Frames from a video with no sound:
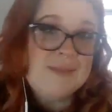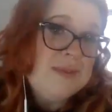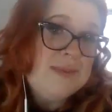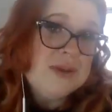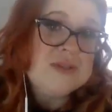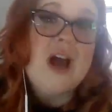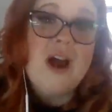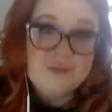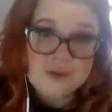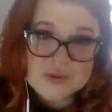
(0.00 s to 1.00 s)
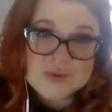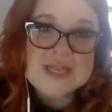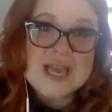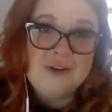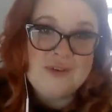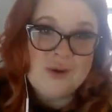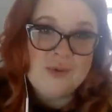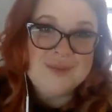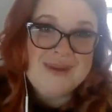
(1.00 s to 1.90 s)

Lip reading: PPOs offer those out of network